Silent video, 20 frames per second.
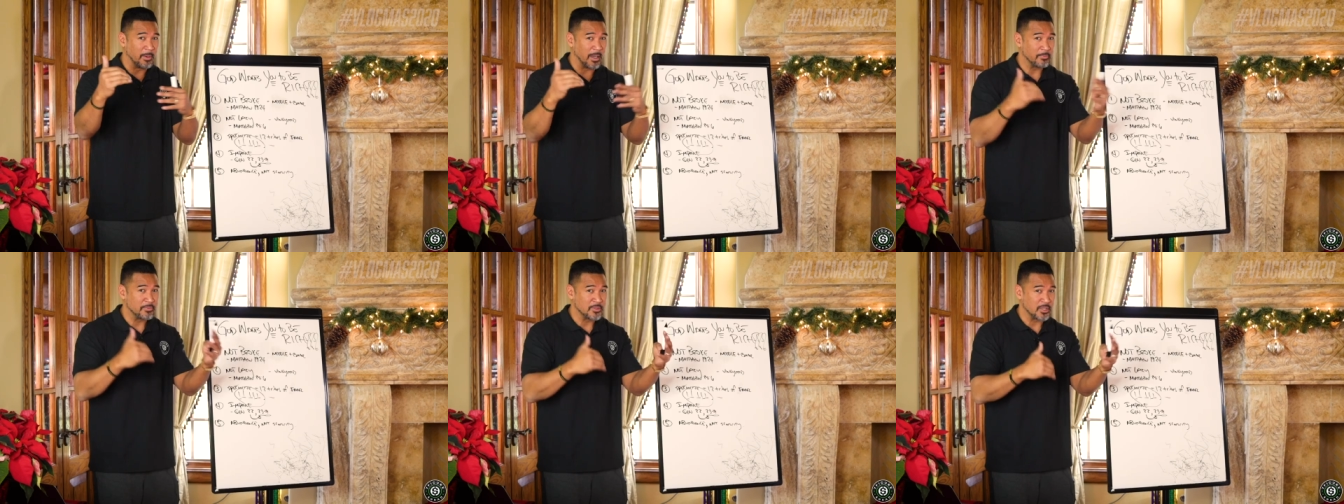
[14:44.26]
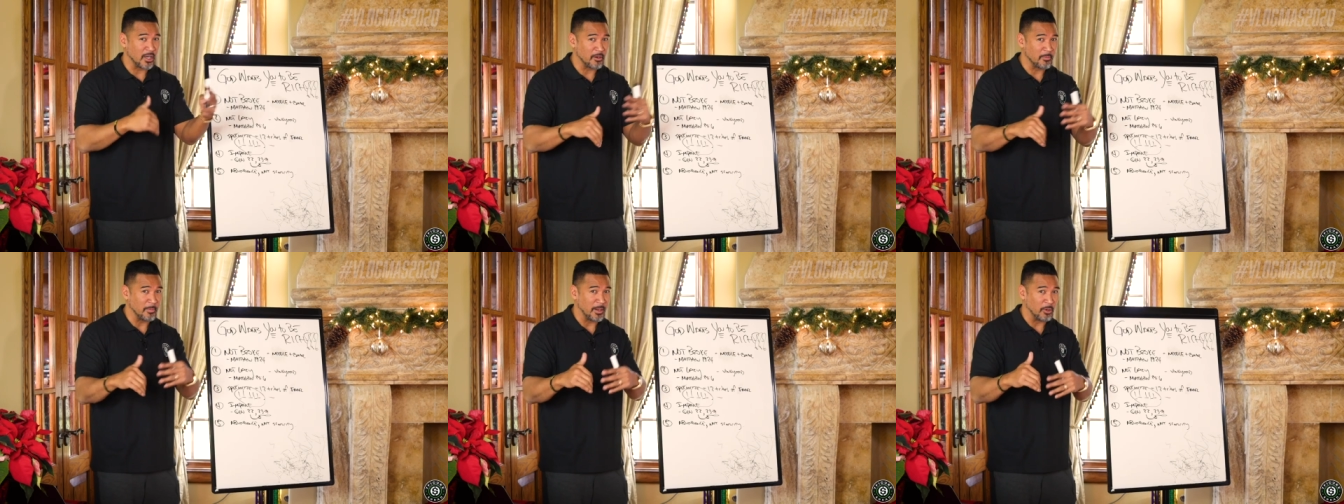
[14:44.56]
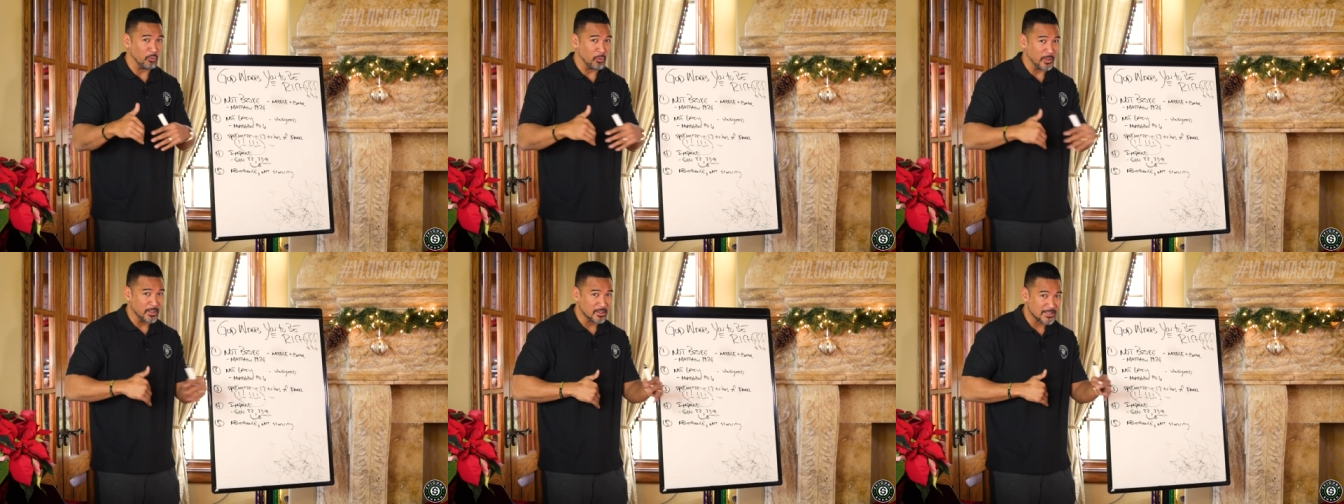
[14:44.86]
Is the Bible
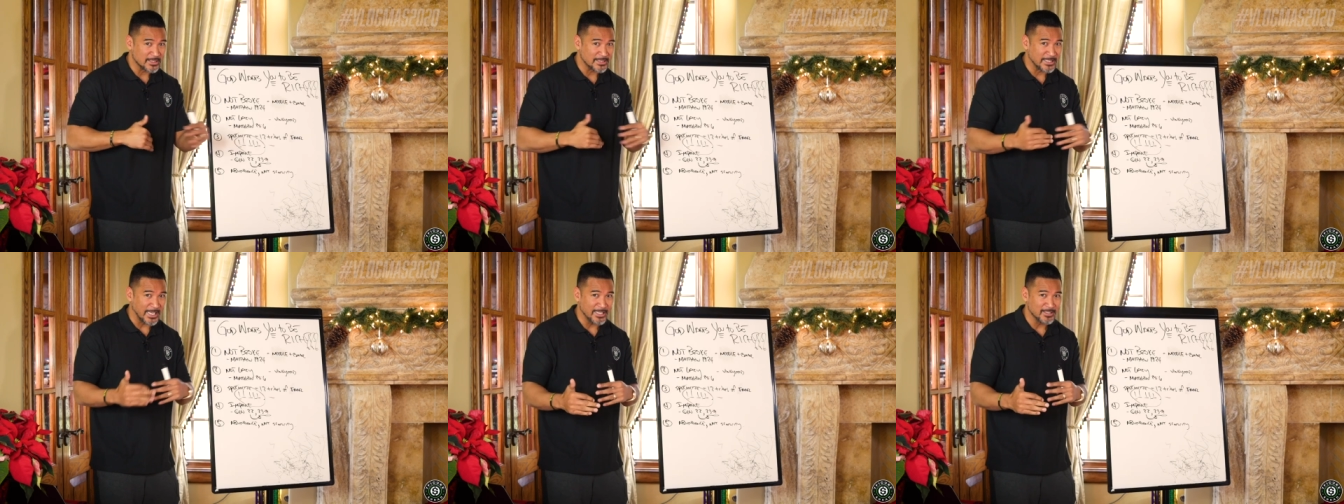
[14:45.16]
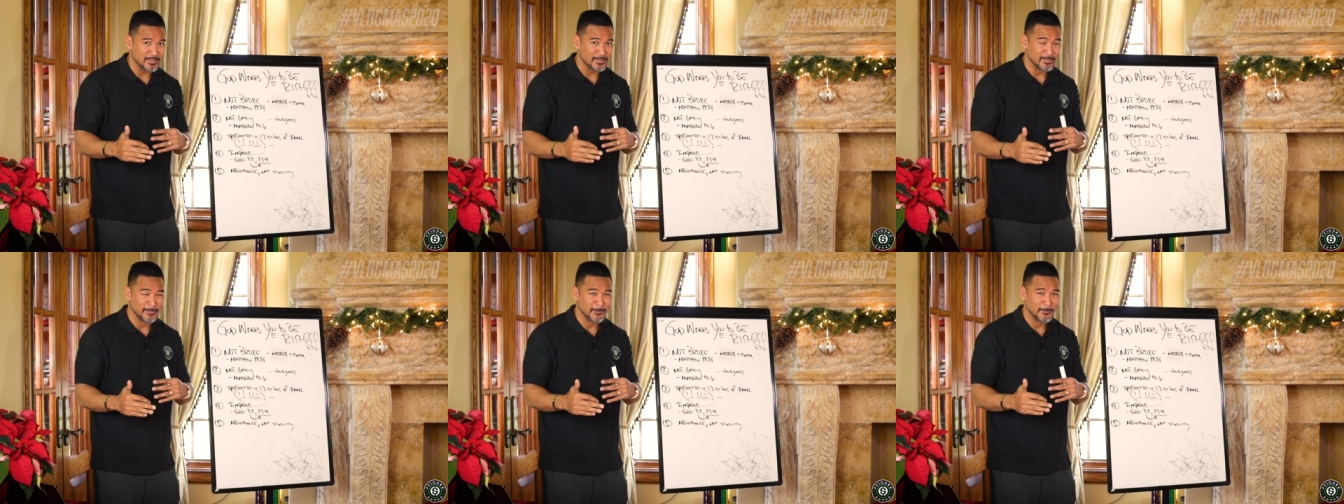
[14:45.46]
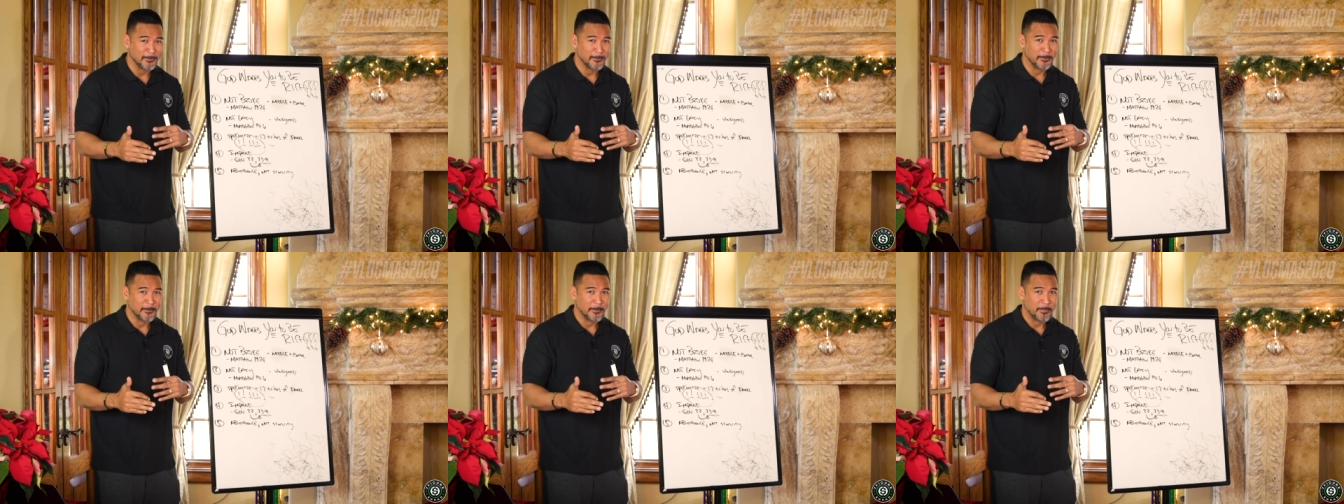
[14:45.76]
talking about real
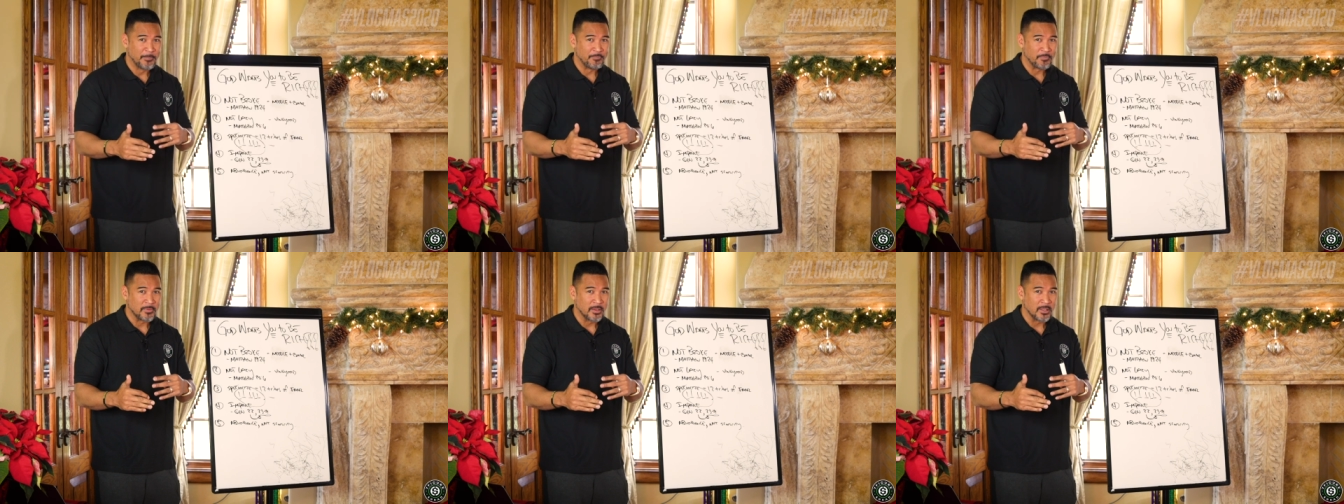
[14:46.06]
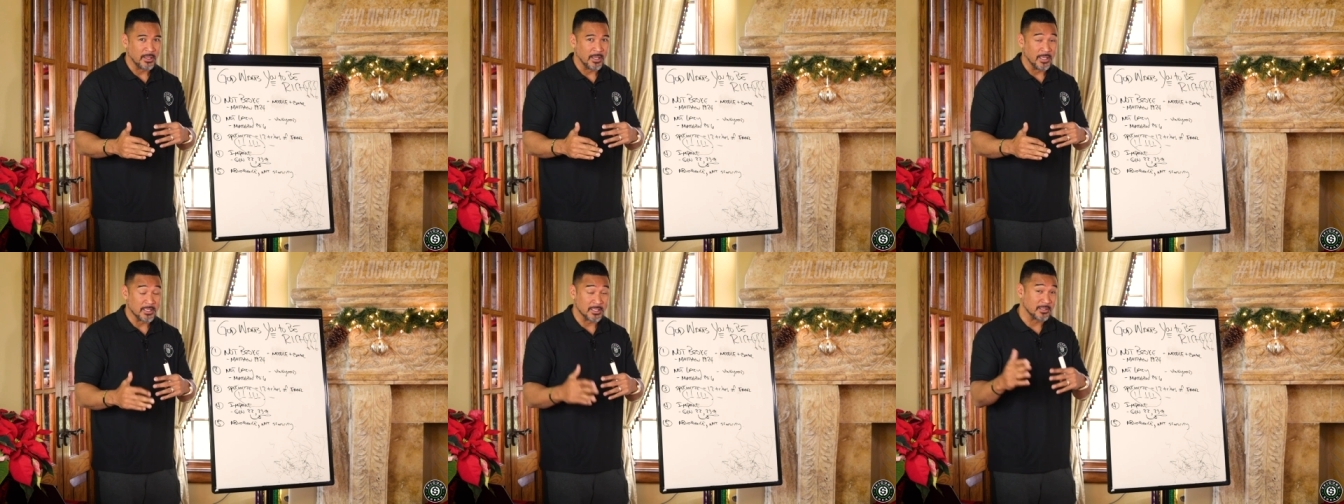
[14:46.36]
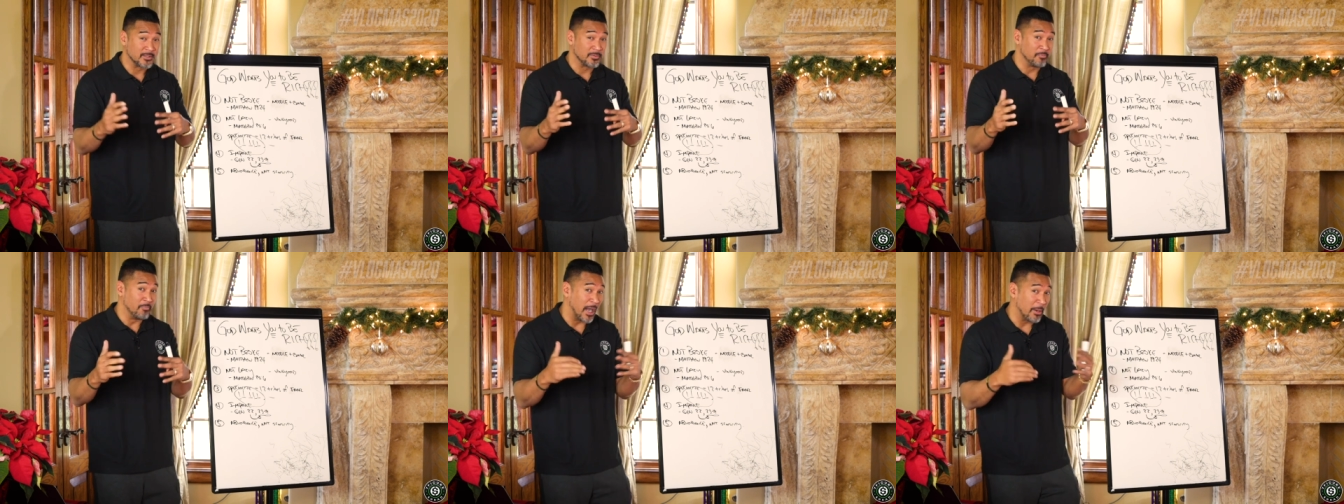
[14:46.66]
estate?
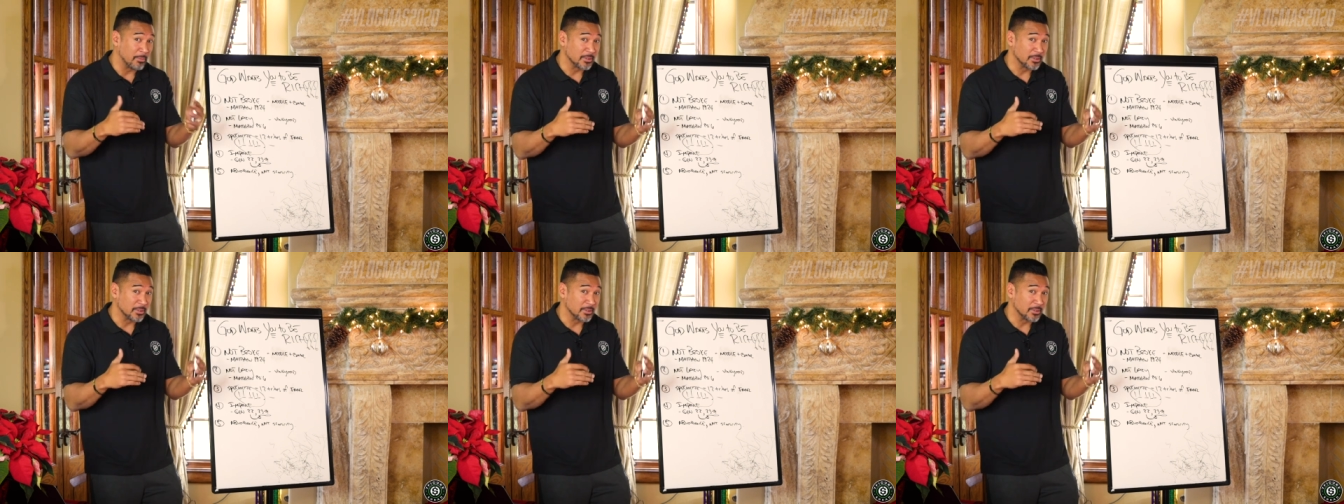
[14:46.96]
Is the